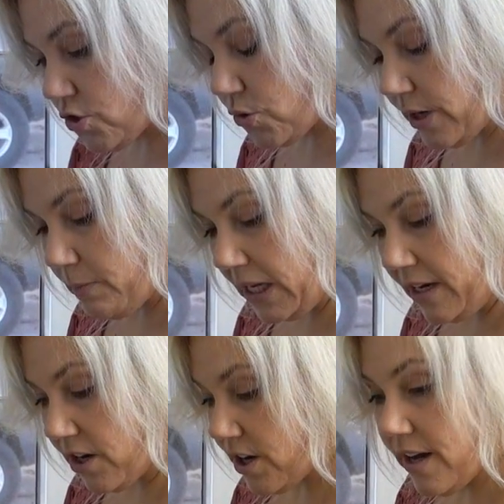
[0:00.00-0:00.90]
trim
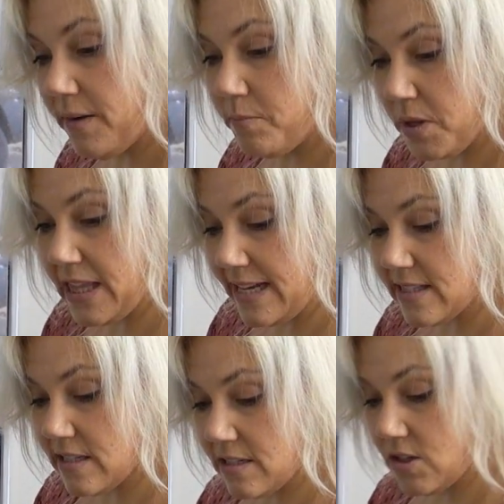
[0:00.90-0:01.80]
here, but
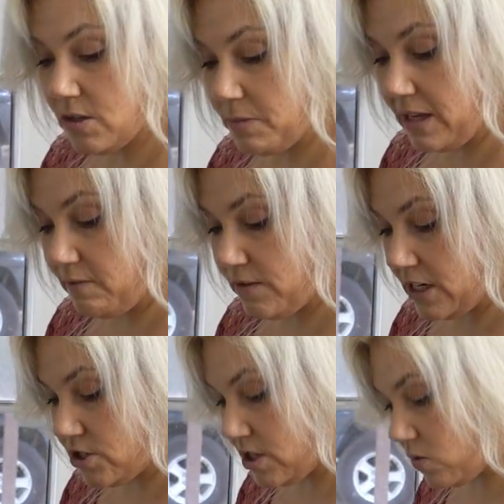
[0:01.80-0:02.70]
that's going to be
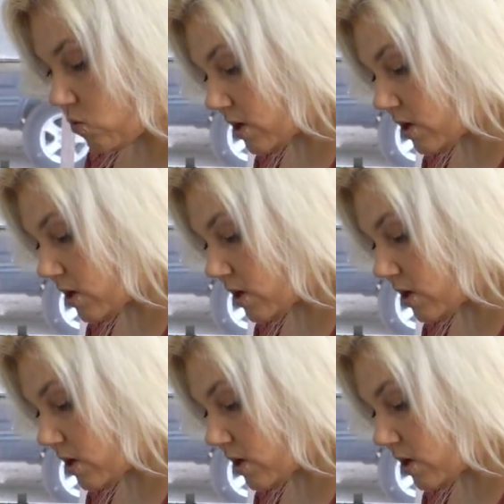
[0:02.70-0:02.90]
finishing